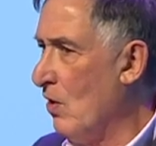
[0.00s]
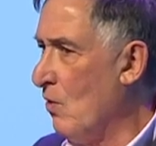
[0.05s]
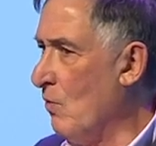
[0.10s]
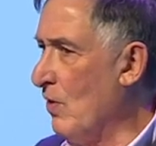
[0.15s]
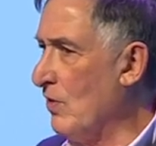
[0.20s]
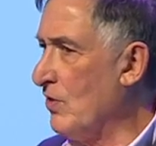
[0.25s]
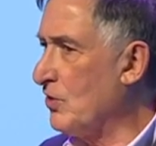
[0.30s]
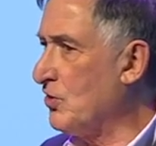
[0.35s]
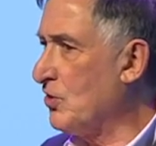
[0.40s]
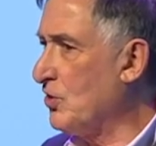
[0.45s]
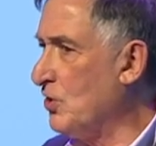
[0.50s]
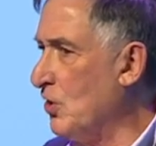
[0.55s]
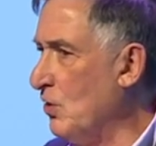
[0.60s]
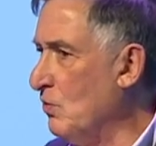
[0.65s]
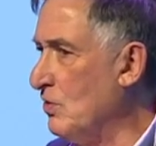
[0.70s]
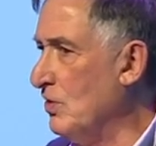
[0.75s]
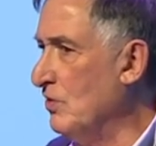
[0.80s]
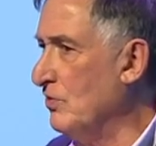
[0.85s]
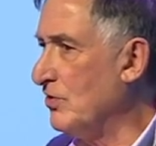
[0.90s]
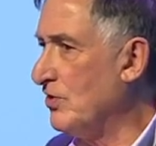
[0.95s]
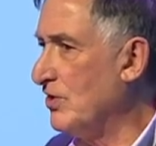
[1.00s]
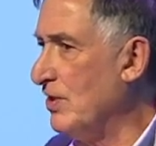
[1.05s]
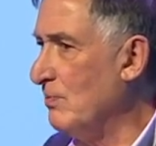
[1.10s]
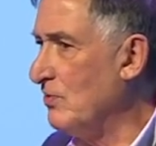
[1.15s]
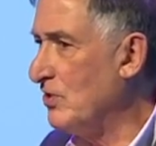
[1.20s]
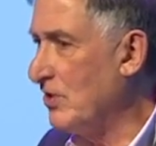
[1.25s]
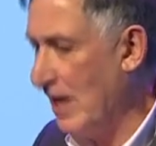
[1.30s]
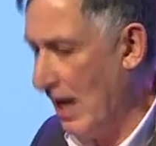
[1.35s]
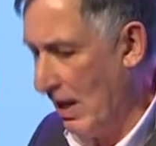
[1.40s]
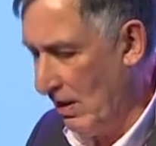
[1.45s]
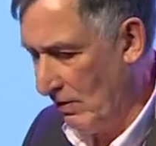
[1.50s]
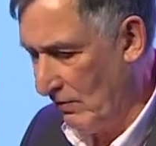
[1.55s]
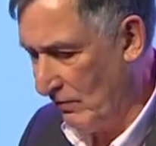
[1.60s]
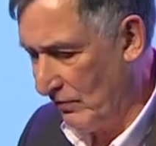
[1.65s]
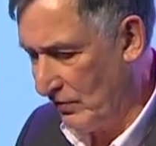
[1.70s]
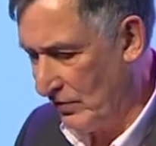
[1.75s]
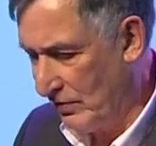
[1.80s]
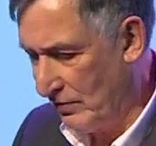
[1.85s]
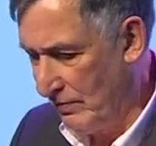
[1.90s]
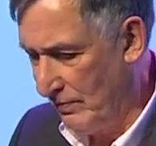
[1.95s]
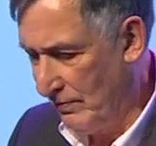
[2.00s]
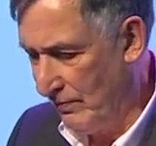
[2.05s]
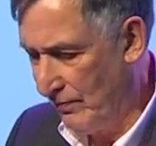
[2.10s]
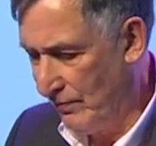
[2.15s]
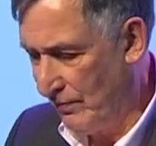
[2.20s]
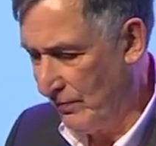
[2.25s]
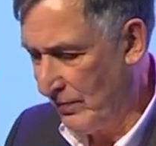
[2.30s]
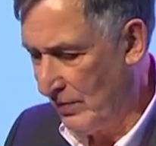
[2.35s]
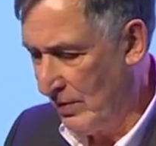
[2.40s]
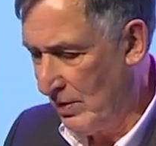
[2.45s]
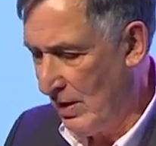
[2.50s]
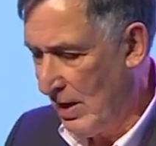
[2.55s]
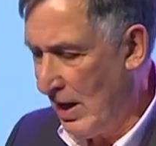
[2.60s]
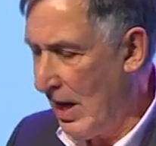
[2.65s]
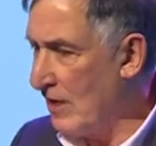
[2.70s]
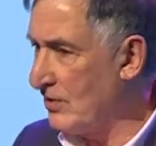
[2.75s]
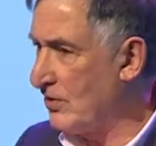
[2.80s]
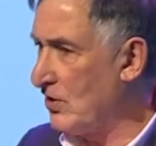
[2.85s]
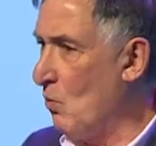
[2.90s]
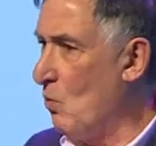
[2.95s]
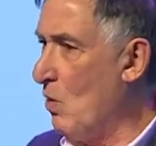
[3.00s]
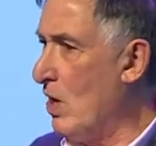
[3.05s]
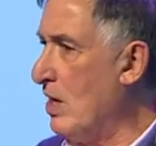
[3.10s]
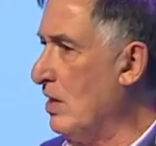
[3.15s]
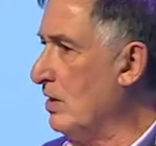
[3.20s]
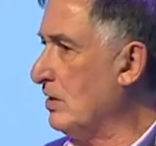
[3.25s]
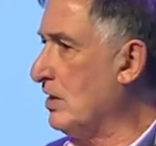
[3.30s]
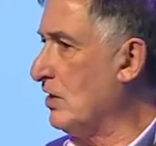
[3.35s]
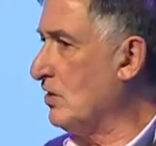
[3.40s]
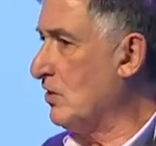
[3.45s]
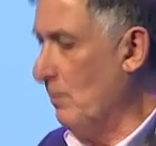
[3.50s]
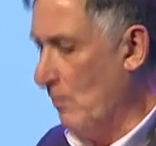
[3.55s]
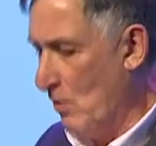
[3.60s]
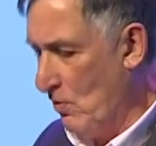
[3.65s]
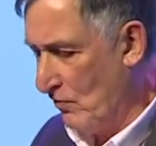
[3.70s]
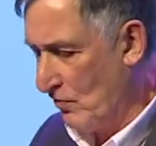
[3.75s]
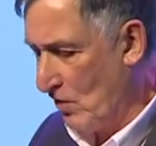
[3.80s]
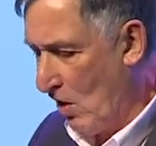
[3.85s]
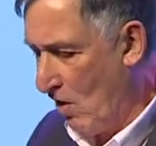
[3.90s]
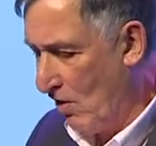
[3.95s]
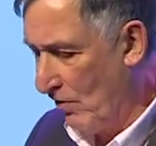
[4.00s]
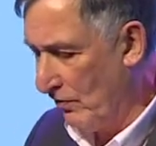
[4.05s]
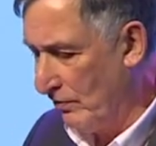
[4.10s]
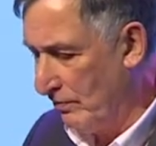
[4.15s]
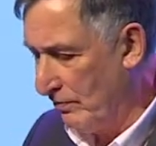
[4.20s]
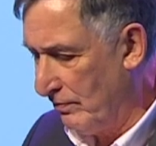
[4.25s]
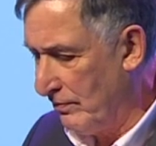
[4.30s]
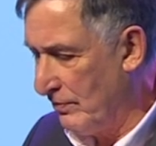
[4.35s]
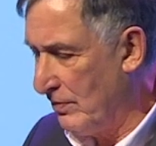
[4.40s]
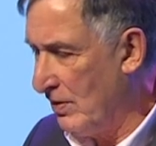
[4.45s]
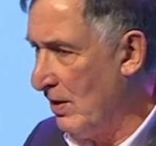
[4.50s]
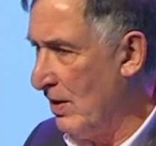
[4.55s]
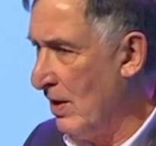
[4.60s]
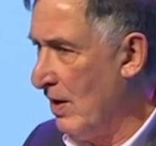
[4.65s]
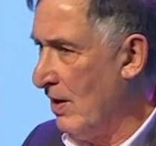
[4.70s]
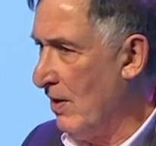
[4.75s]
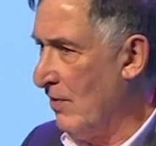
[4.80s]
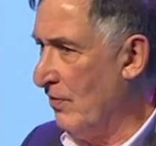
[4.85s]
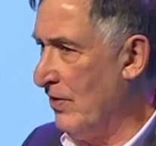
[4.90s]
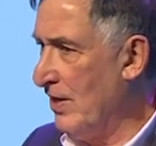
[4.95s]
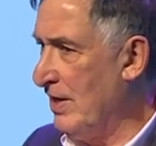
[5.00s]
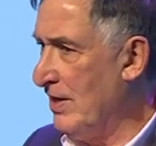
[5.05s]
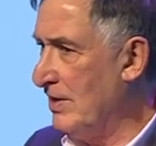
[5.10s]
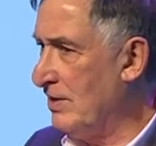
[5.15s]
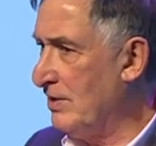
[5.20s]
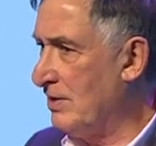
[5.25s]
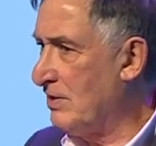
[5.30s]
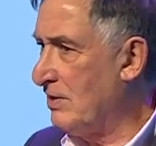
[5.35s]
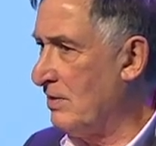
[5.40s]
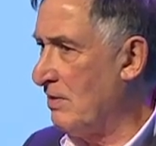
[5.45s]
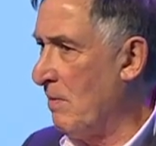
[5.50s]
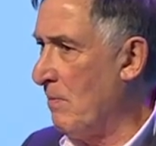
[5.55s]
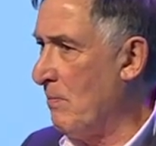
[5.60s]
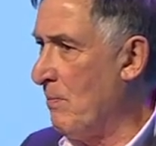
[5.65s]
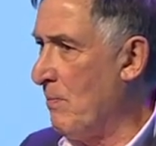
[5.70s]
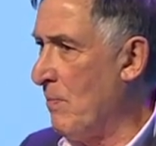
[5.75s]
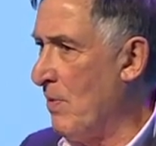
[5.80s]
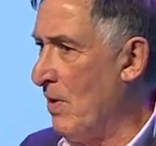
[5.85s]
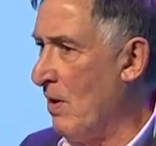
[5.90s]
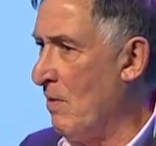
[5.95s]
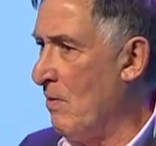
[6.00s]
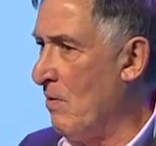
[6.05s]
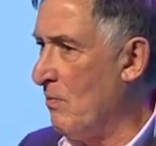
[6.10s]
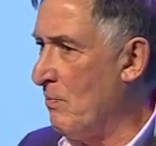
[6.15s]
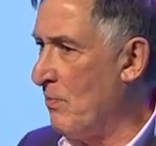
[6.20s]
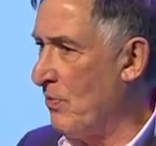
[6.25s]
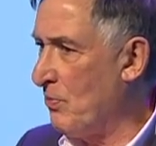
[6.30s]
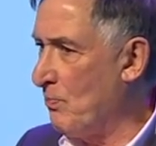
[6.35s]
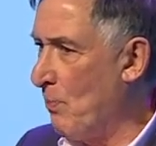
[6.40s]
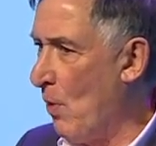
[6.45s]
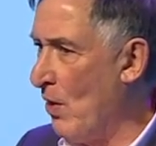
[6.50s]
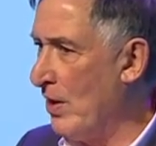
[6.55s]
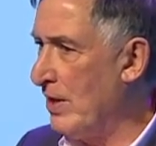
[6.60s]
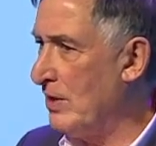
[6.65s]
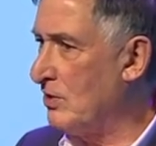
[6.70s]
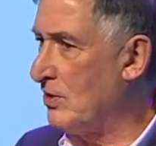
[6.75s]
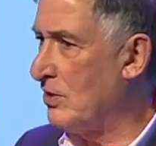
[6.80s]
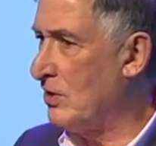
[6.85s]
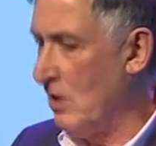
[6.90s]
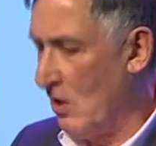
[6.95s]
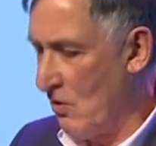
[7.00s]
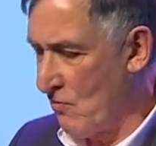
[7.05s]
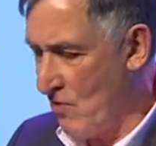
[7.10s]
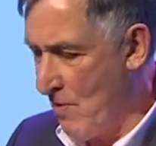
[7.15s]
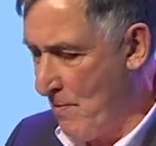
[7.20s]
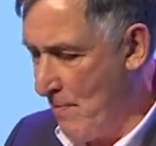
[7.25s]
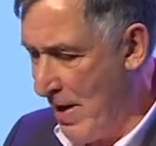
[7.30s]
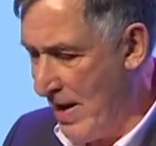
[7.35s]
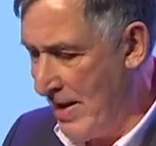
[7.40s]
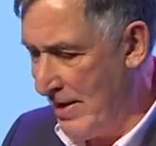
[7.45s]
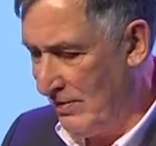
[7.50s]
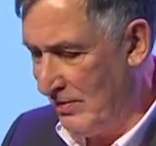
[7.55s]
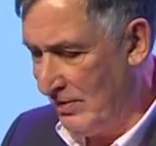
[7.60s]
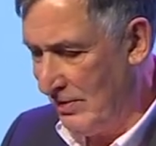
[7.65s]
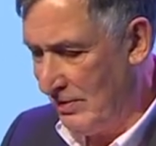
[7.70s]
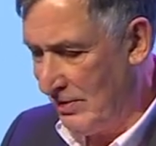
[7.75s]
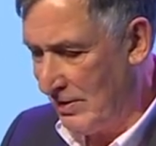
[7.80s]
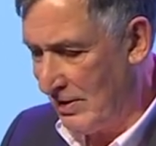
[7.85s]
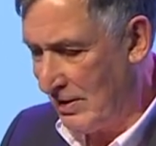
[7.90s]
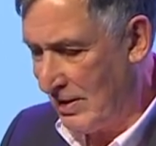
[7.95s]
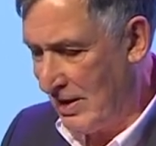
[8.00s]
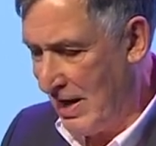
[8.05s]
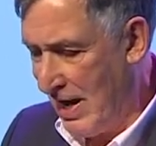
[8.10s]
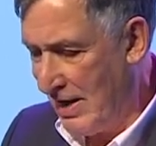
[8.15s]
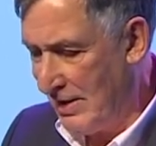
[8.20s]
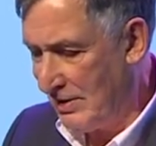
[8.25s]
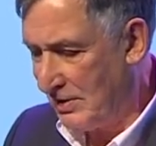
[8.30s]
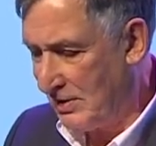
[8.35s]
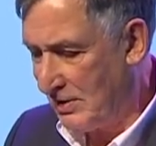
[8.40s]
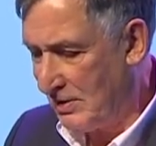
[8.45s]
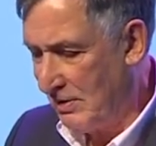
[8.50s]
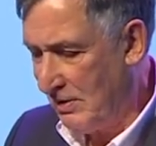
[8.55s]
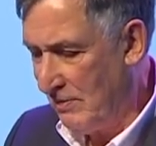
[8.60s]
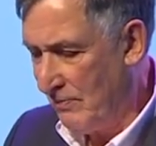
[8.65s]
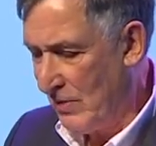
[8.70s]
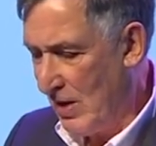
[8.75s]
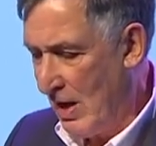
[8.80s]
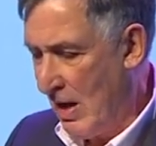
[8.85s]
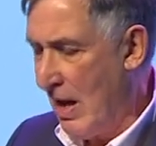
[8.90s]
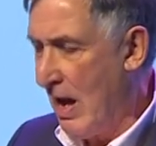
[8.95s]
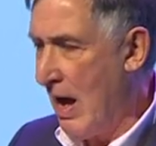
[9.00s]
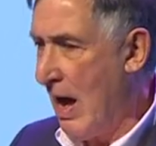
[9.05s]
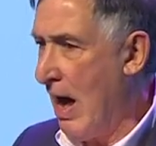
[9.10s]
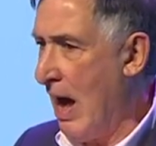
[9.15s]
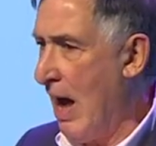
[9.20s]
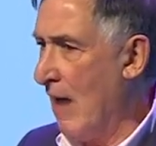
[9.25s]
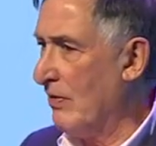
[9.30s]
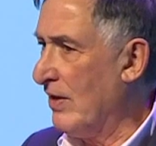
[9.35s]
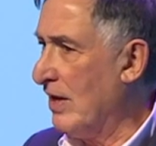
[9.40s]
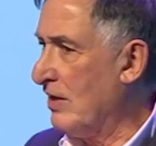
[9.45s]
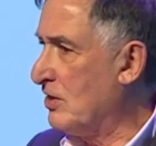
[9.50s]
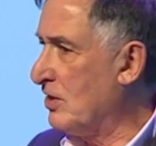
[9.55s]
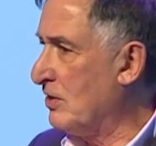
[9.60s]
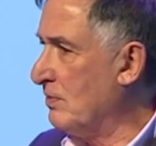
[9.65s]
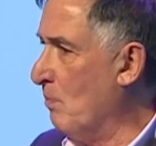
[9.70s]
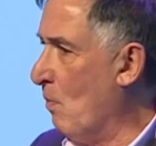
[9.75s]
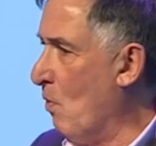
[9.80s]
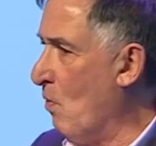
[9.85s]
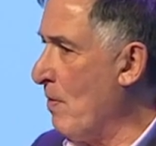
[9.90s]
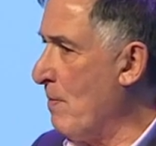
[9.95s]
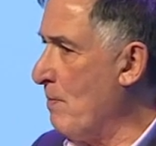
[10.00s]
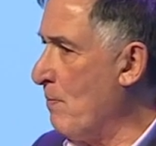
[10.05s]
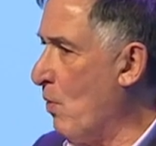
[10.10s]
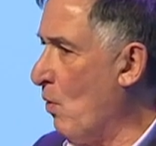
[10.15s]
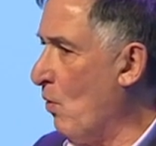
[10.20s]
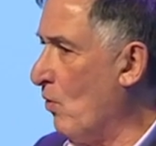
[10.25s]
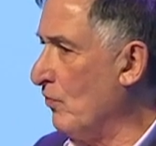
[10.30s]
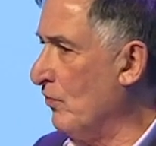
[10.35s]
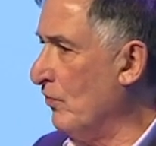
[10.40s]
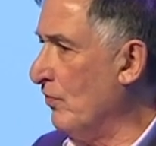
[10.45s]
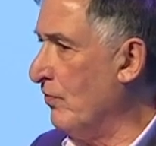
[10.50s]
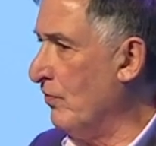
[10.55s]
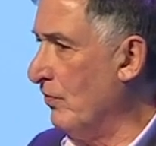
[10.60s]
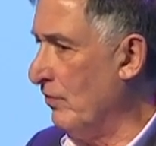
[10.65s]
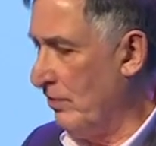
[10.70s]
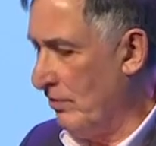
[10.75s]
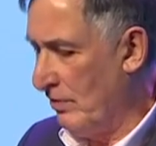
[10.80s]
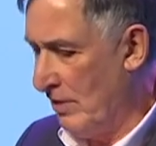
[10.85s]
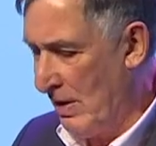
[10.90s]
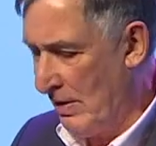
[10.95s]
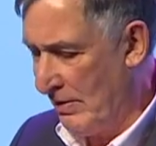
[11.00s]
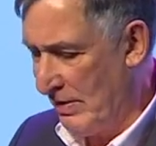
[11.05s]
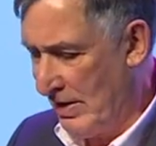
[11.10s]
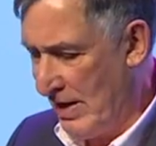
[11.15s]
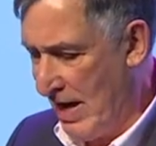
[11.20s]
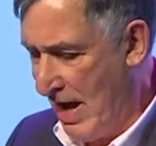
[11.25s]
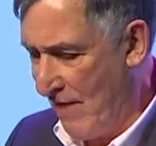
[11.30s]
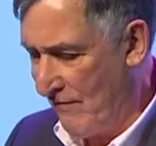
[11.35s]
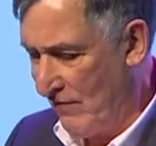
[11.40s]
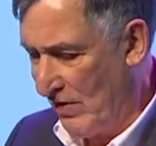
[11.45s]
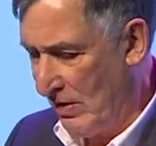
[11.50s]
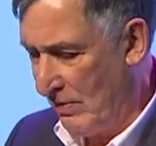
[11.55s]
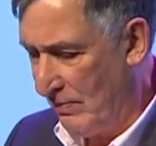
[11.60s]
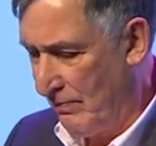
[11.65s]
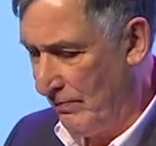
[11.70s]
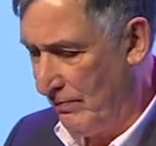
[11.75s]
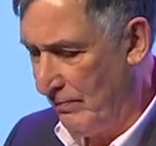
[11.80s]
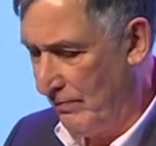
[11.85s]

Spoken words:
were the students themselves. As the world has moved on, these points remain the case, and it is more important than ever.